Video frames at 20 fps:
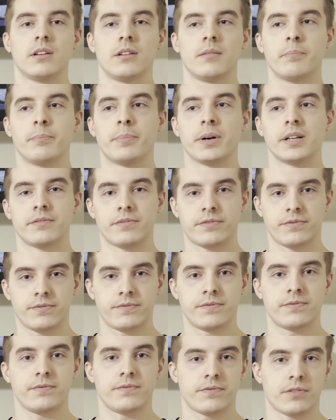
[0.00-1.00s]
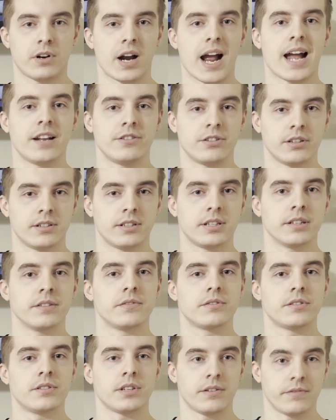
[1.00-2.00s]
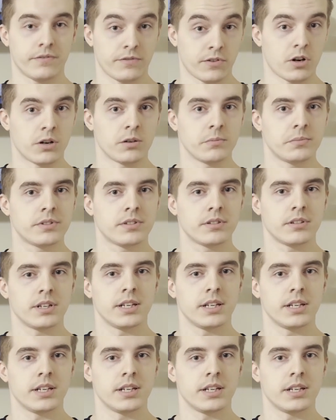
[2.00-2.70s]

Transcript: but for adjectives and verbs.